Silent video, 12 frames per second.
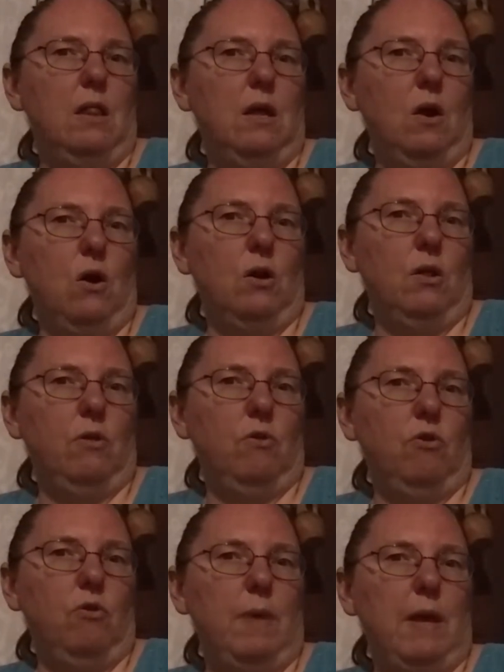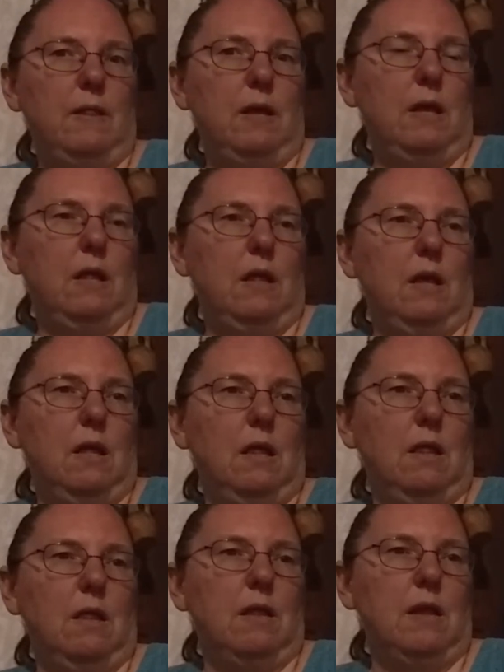The artist who made these is